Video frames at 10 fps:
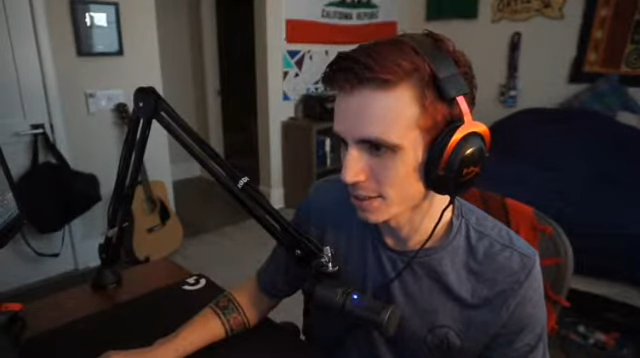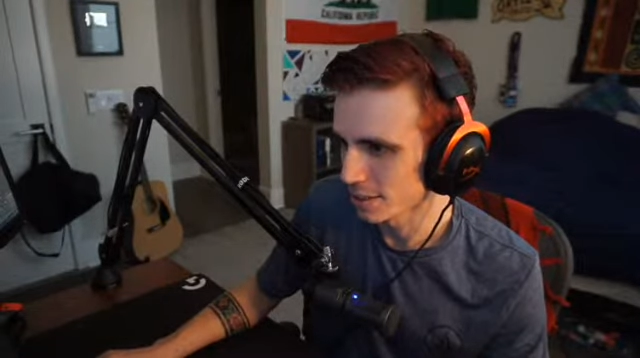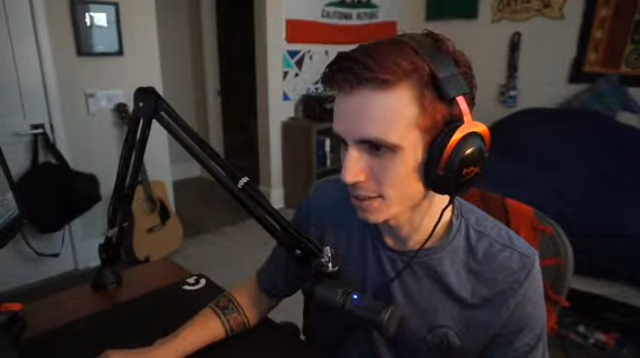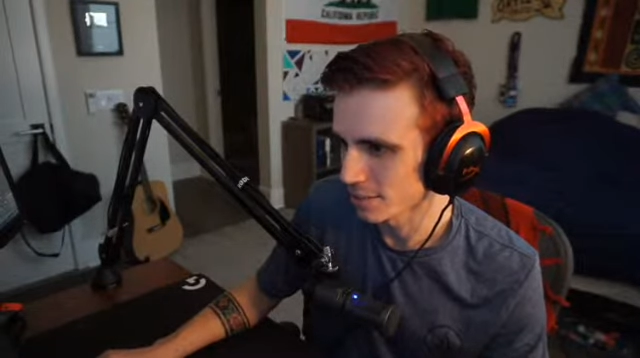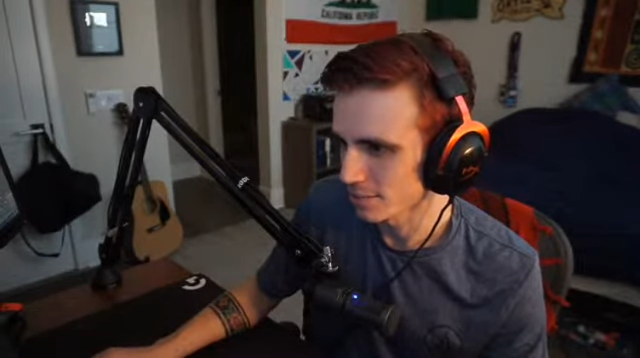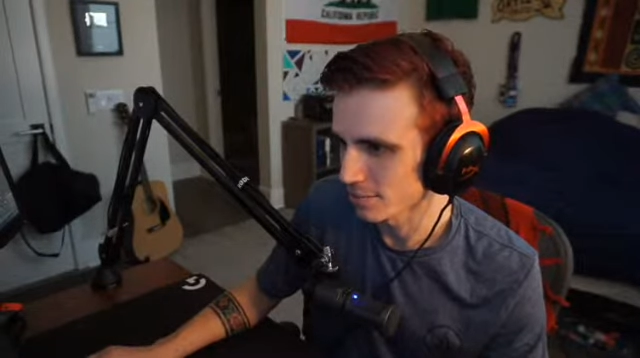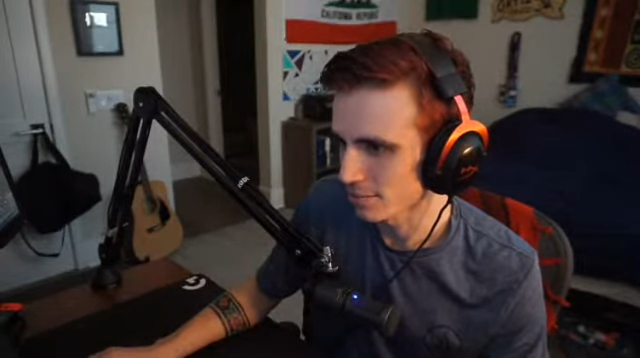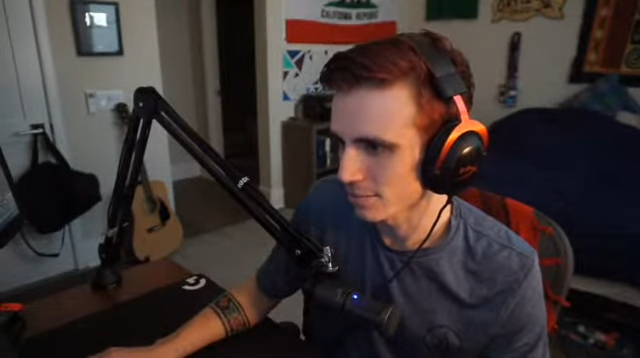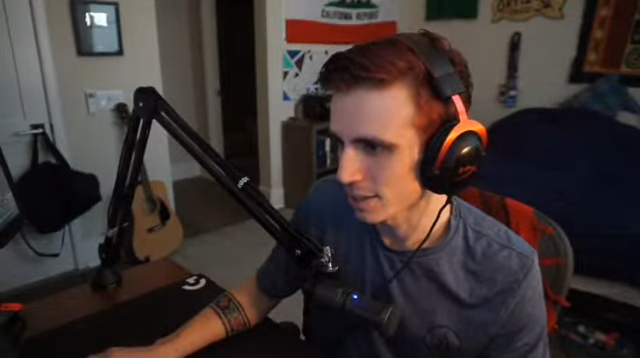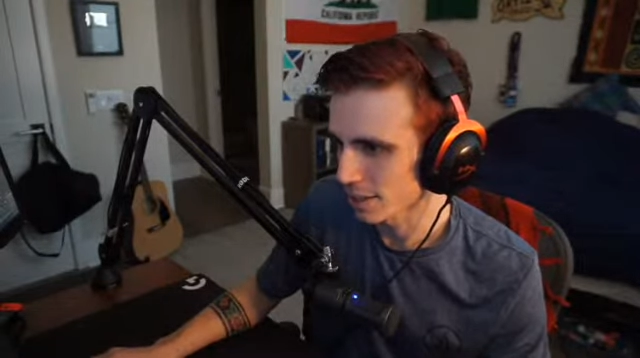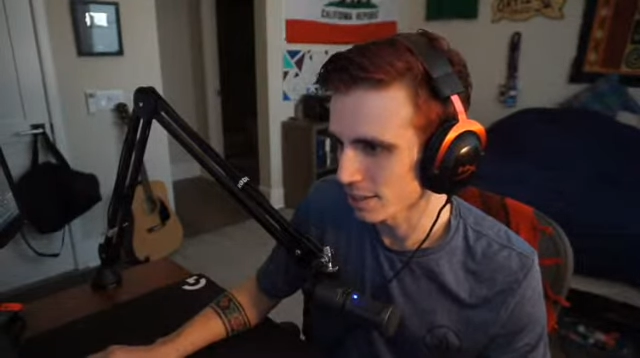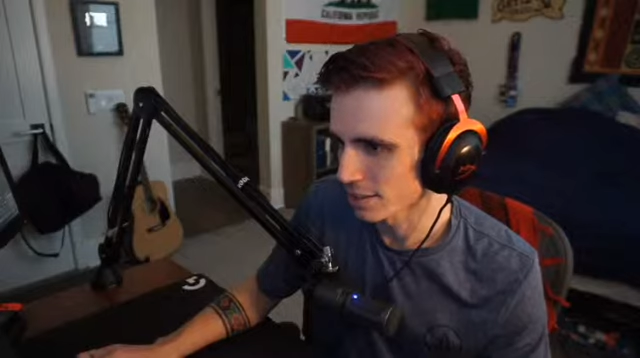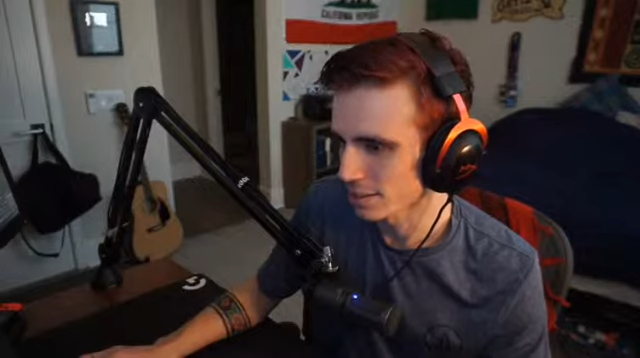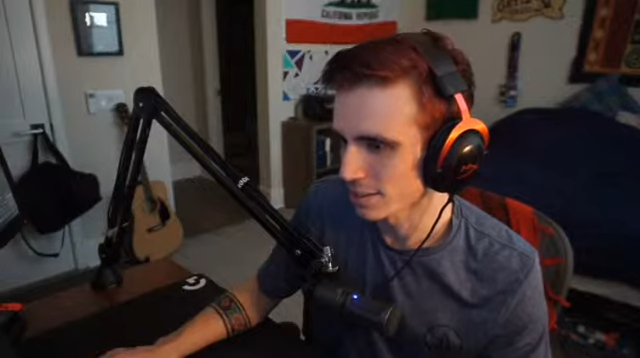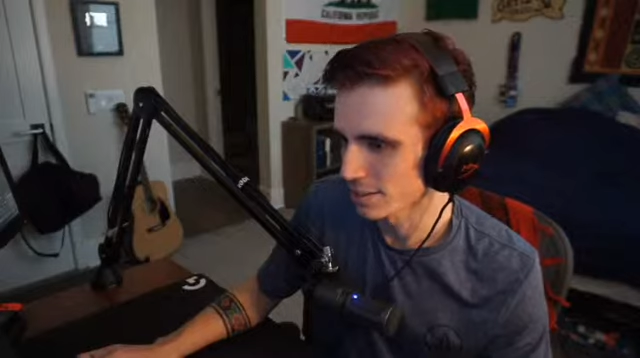that said some
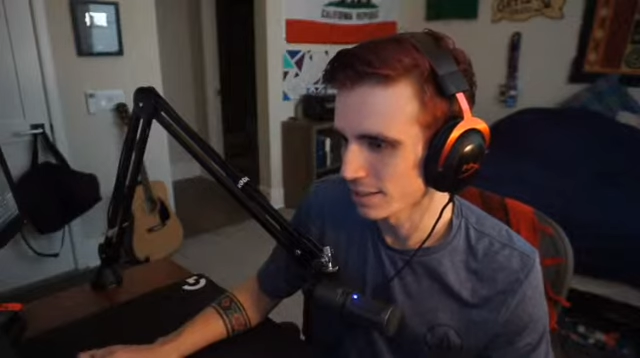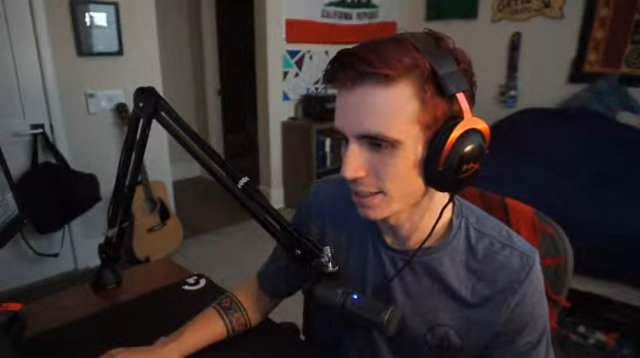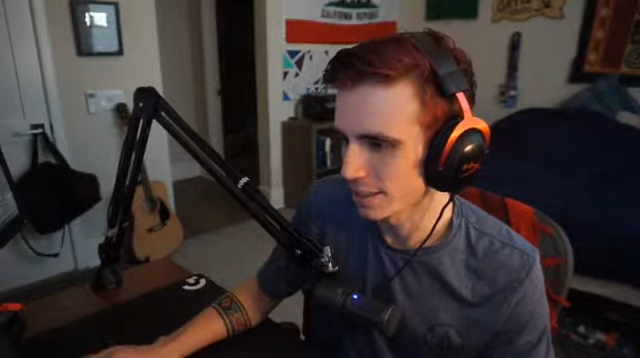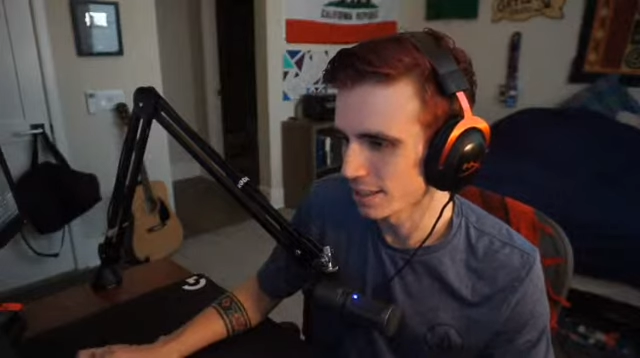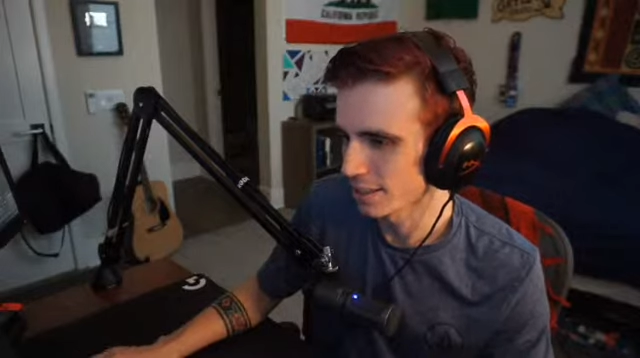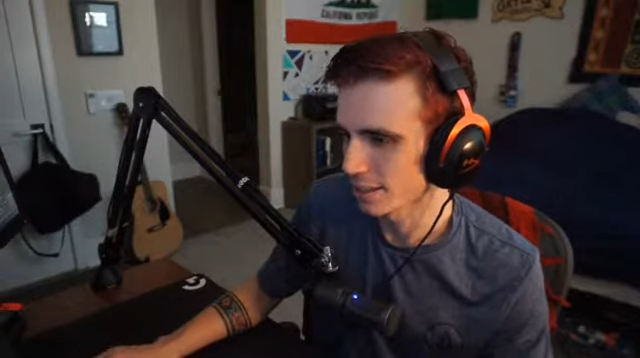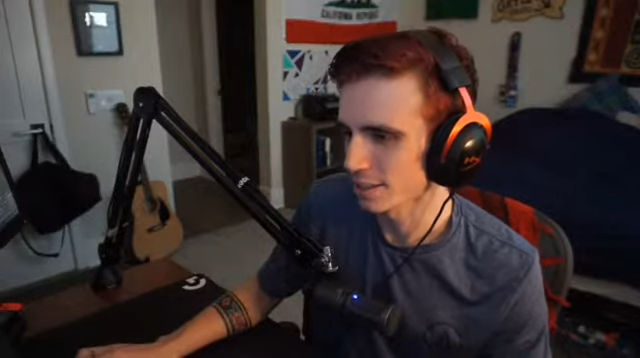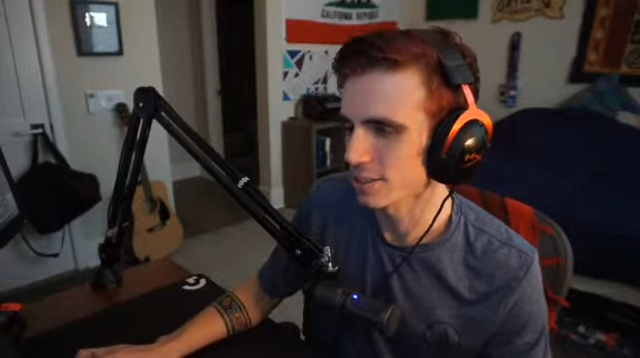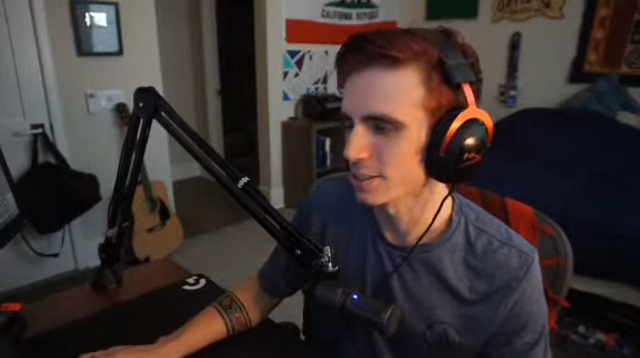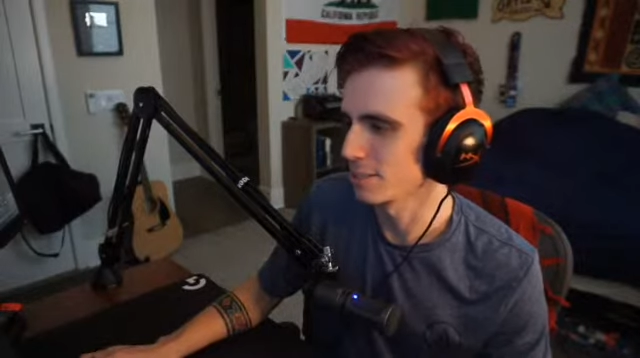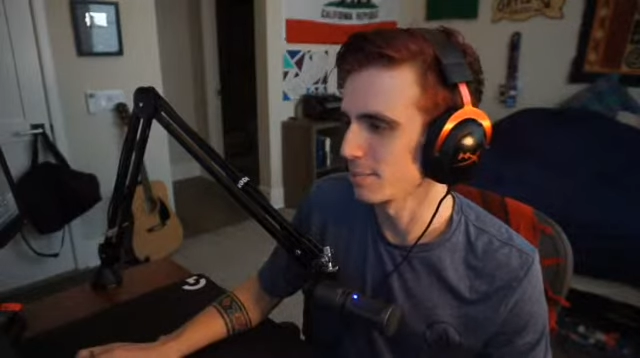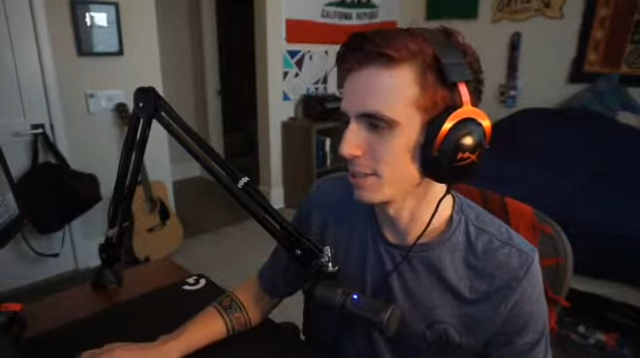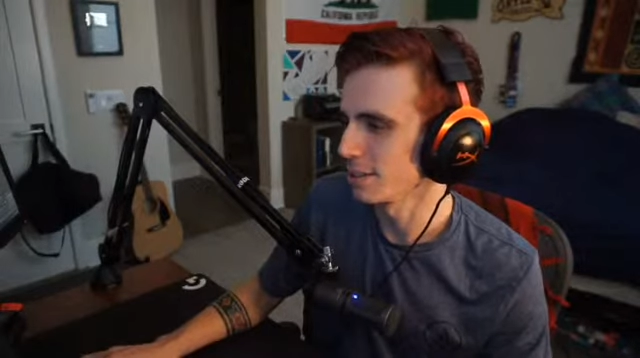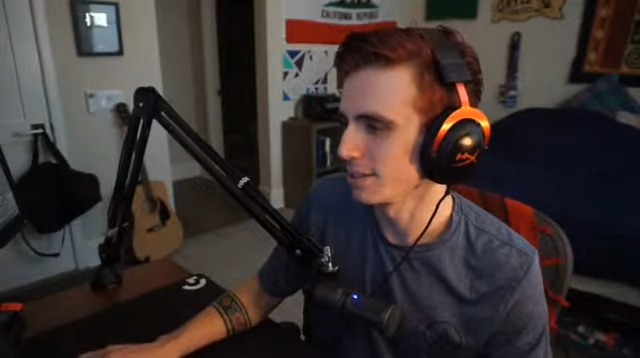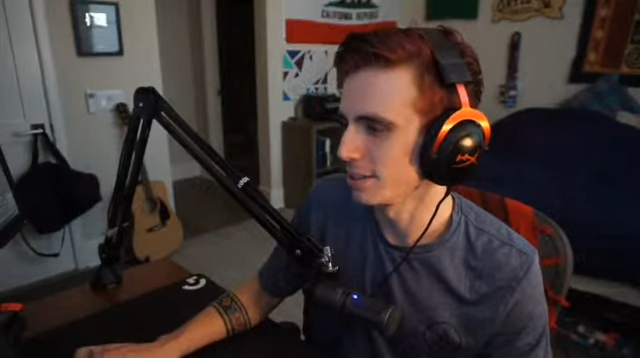fucking idiotic shit
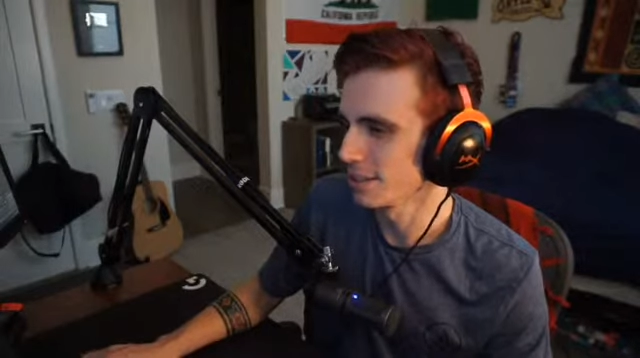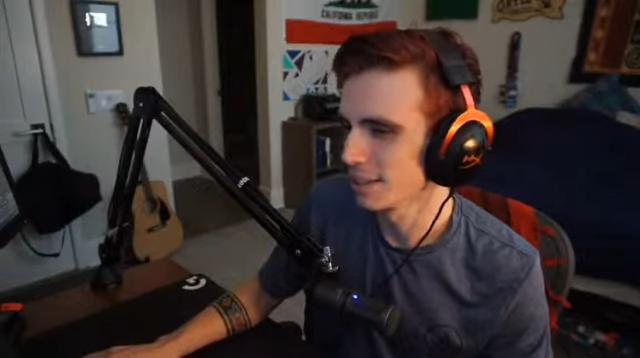about,